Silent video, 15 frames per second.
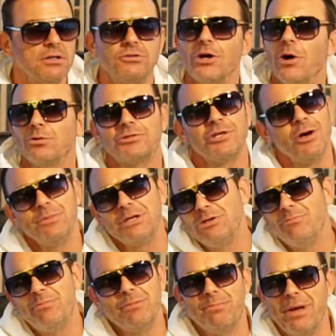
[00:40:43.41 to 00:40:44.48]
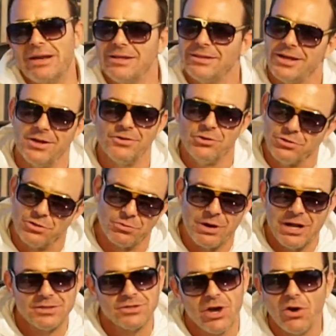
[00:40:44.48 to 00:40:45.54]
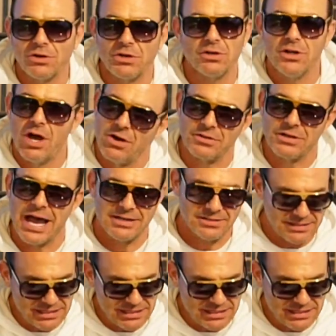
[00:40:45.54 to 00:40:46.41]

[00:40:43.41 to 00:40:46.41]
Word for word: Don't tell me you've been betting the under and the Reds all year long, guys.